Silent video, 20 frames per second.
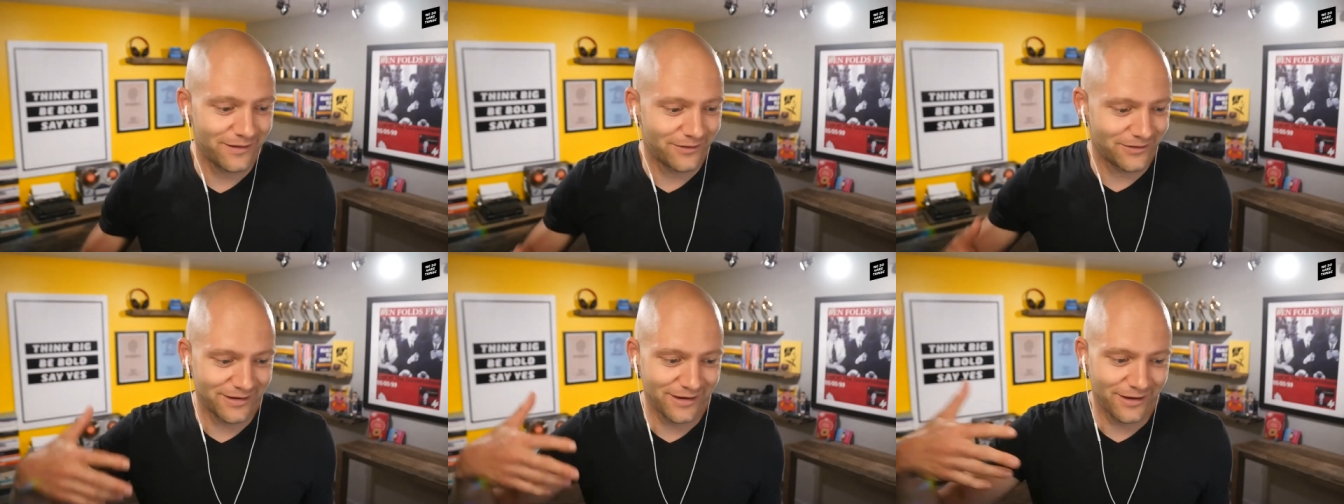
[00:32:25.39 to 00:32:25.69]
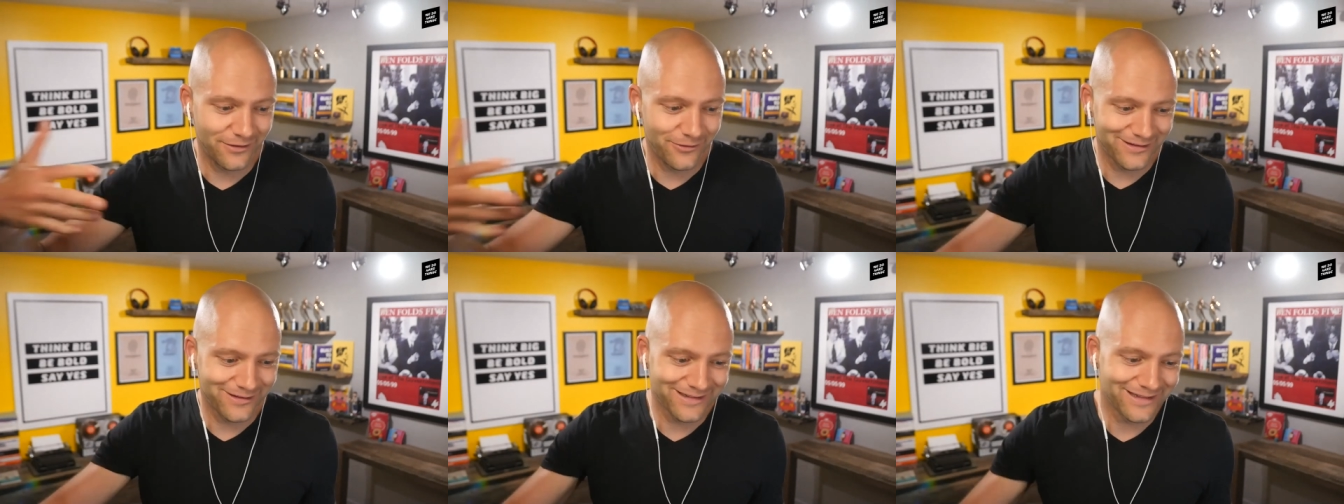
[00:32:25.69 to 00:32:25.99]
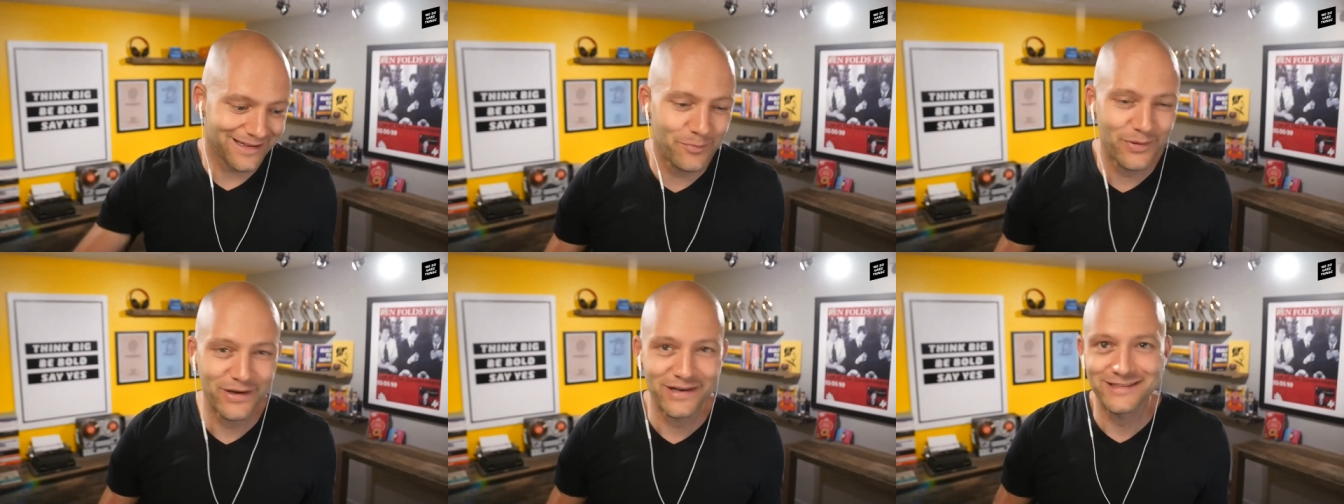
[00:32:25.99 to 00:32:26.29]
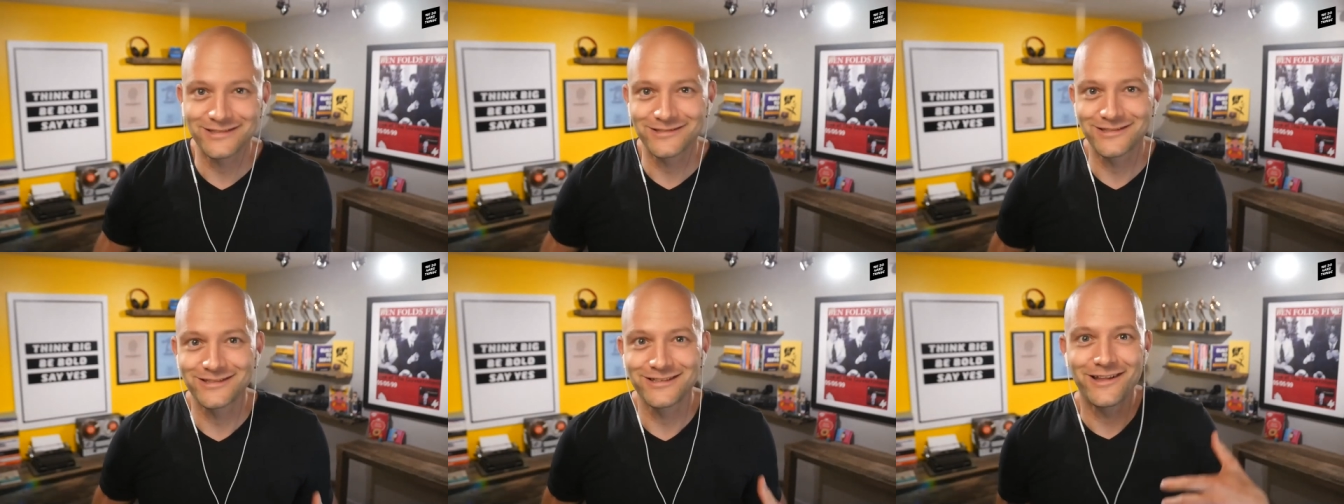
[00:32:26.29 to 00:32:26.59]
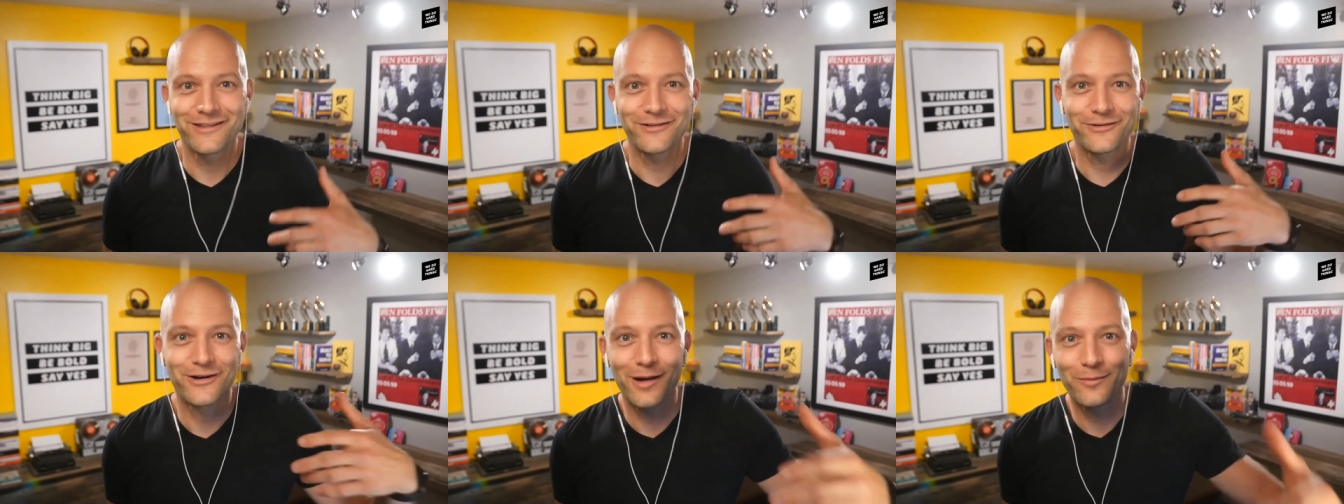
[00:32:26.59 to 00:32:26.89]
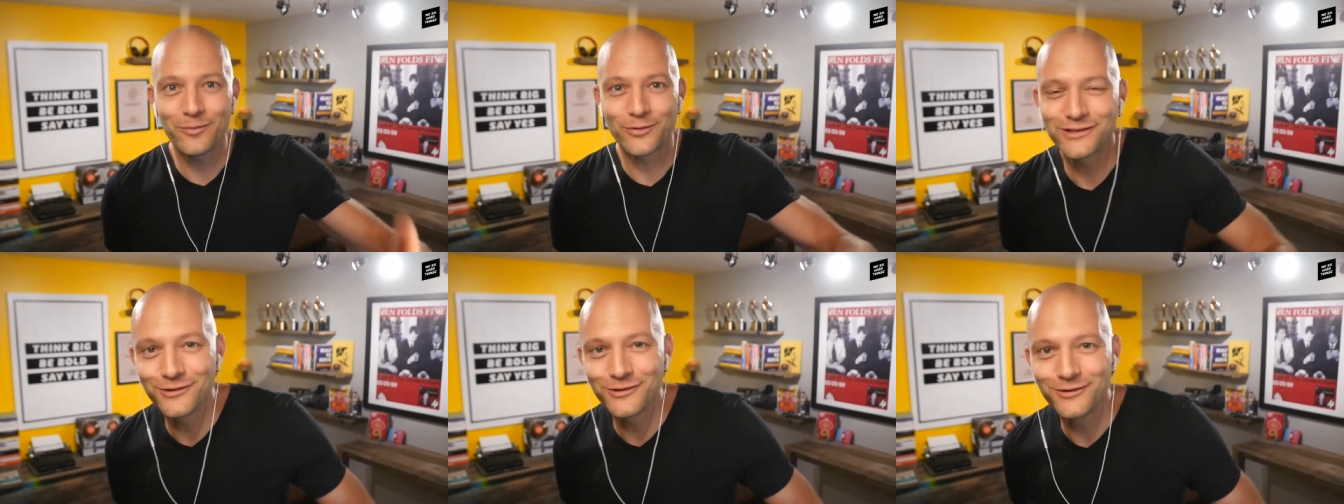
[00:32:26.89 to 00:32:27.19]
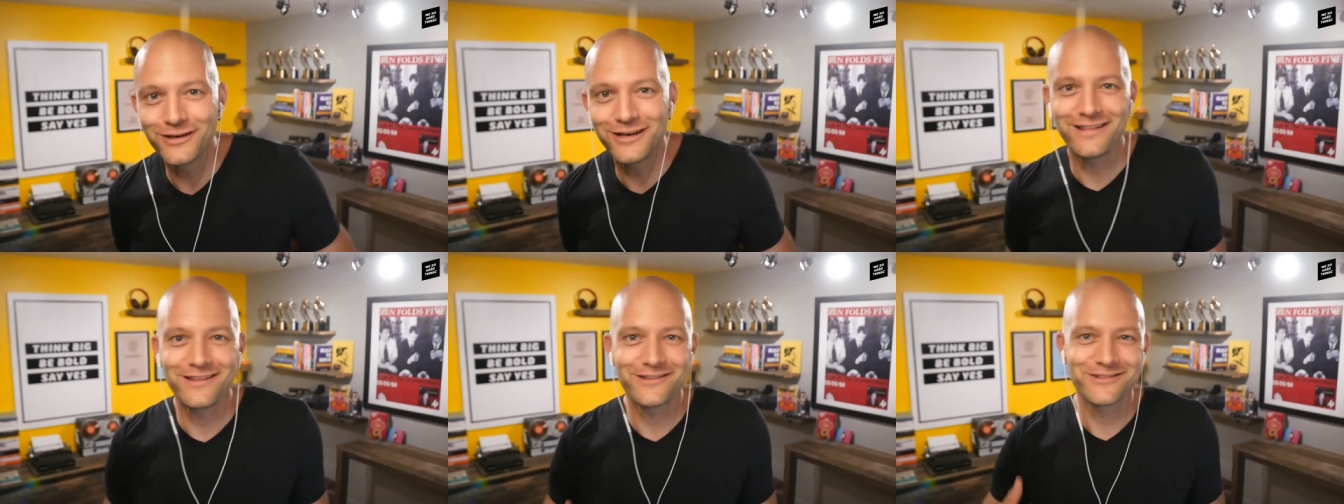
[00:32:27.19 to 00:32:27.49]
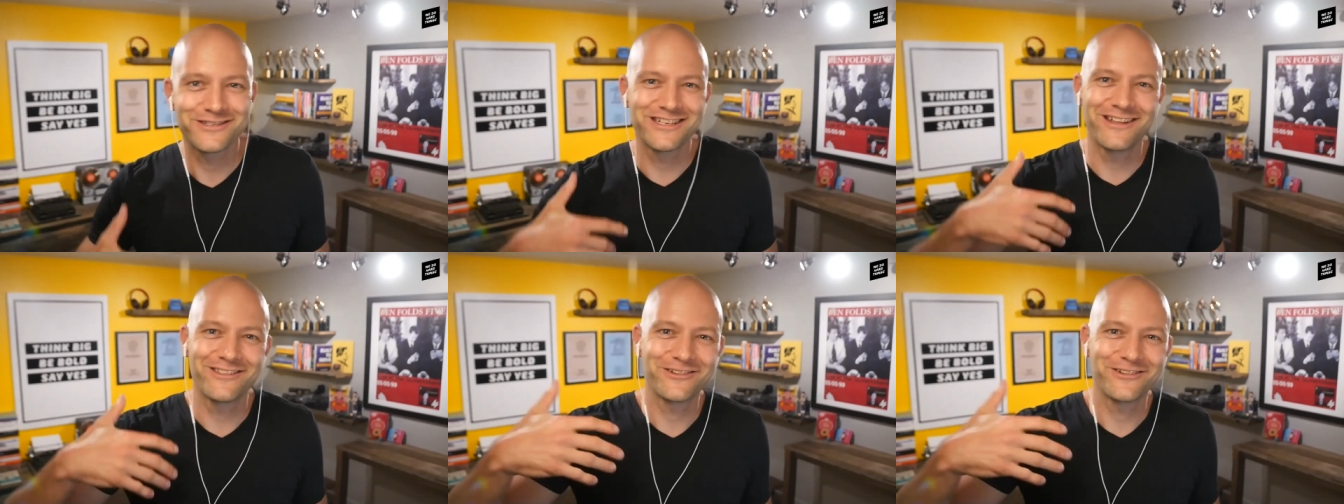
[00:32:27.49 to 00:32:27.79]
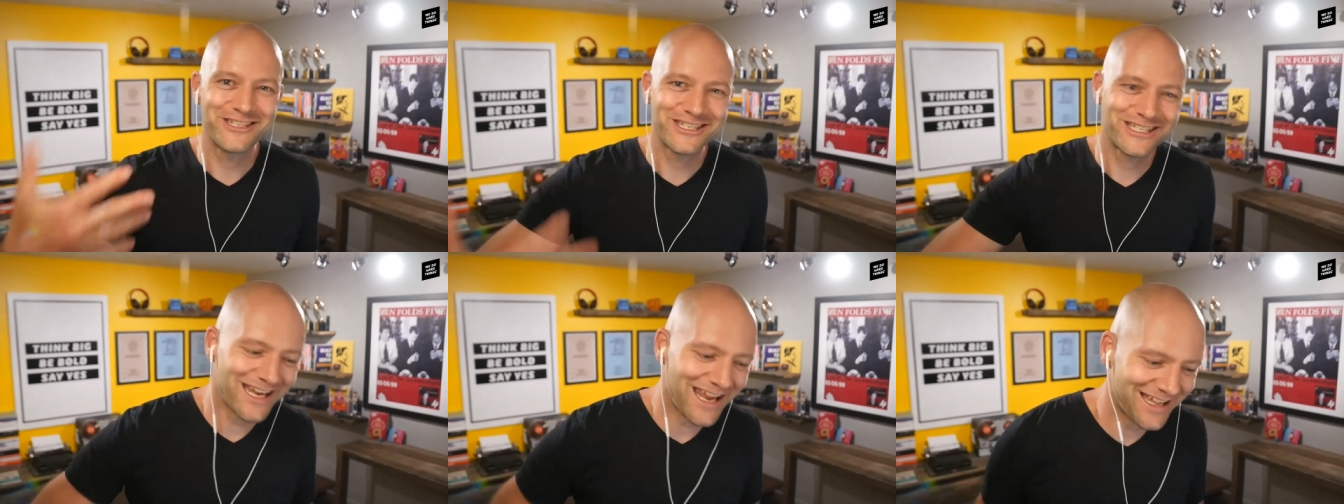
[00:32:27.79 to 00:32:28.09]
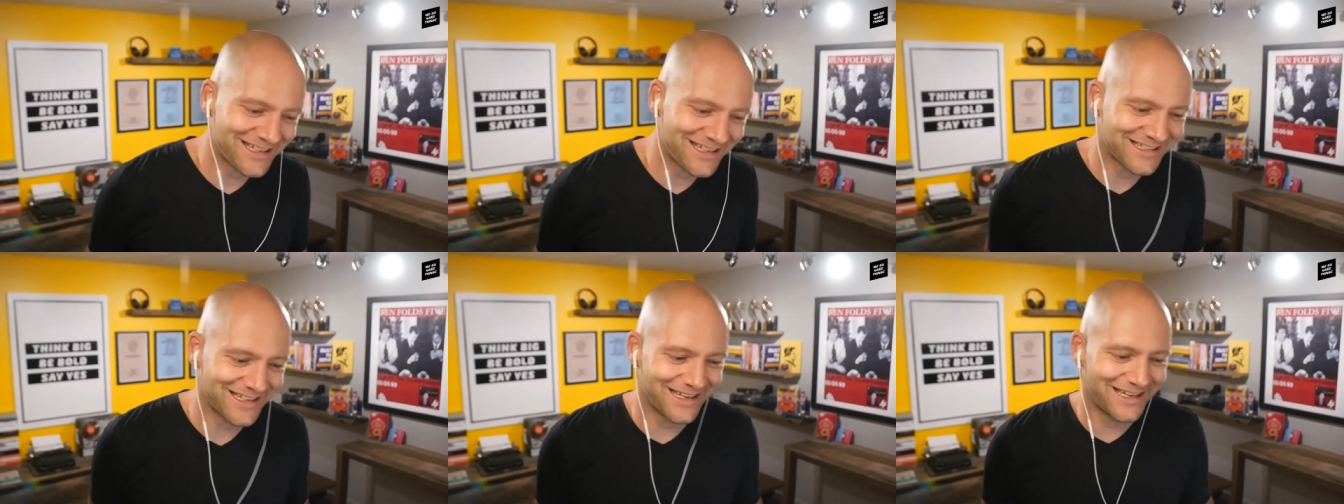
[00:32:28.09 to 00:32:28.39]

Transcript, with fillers: There's another Olympics, there's another opportunity, there's another chance.